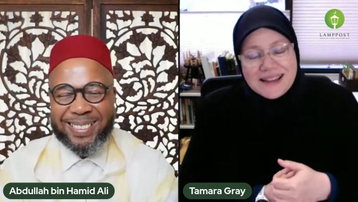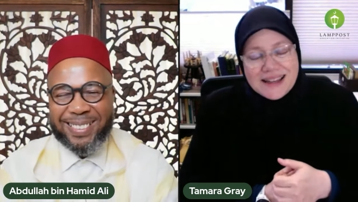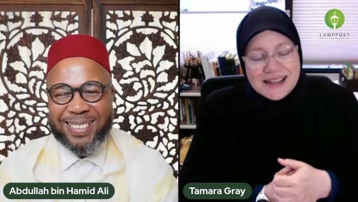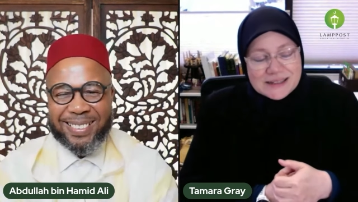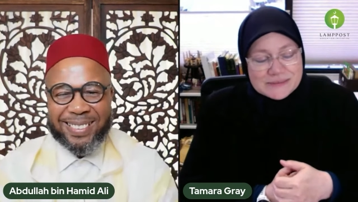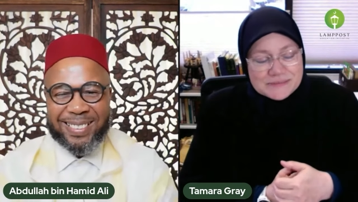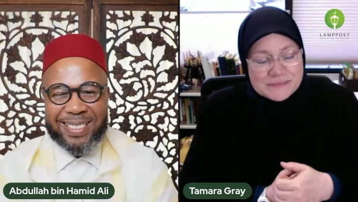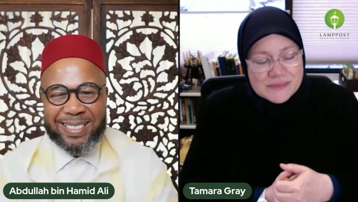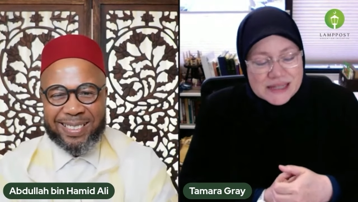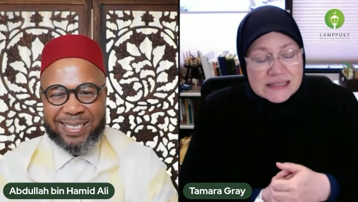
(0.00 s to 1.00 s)
Speaker 1: Um,
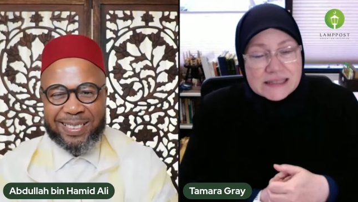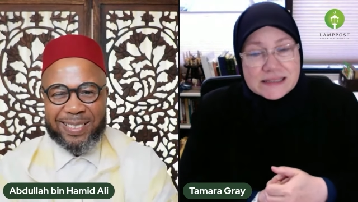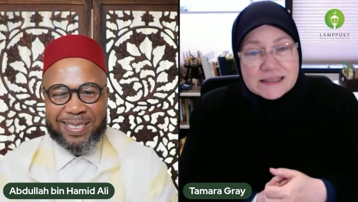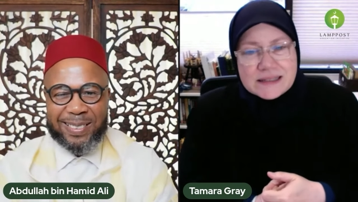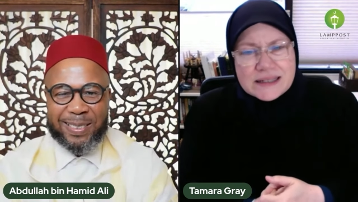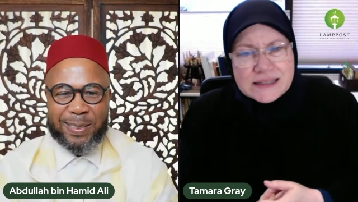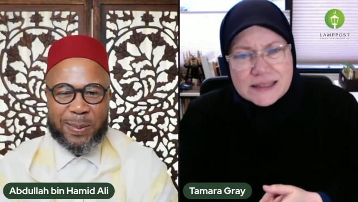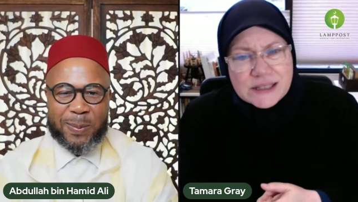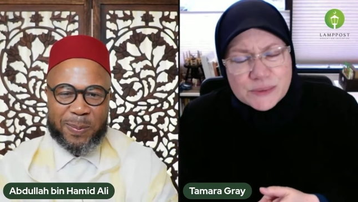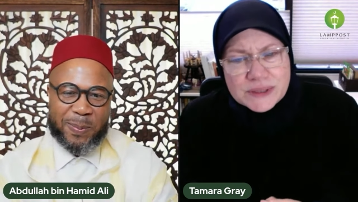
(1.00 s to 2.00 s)
this is
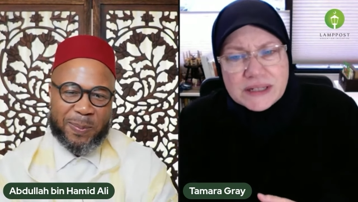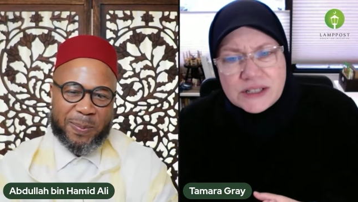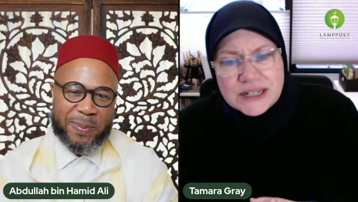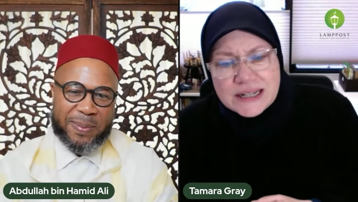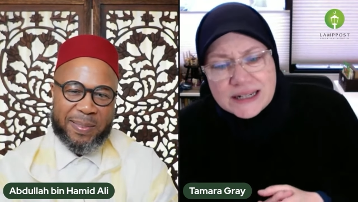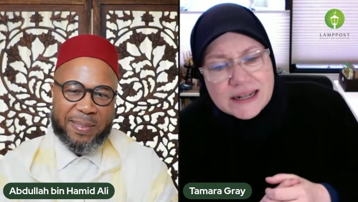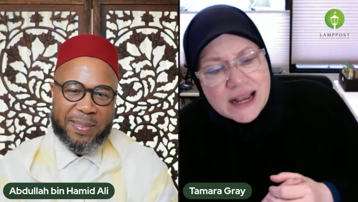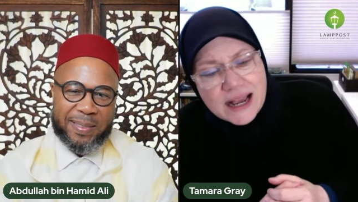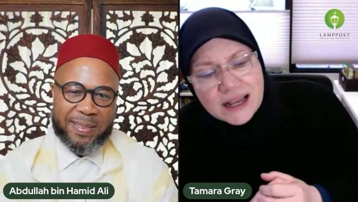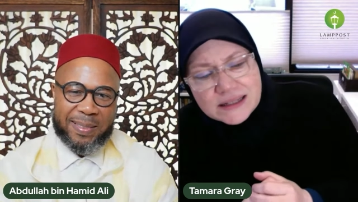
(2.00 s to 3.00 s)
this religion
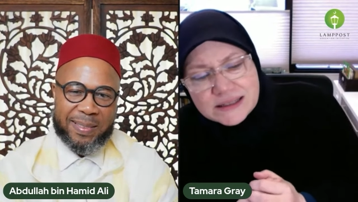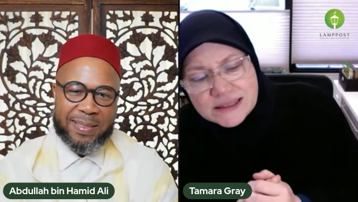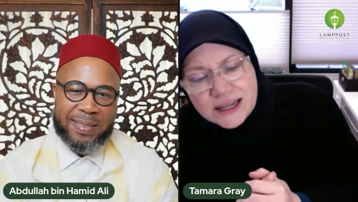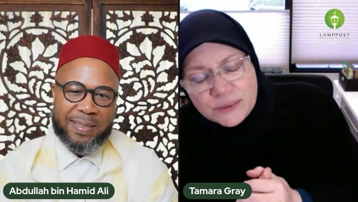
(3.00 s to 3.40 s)
has a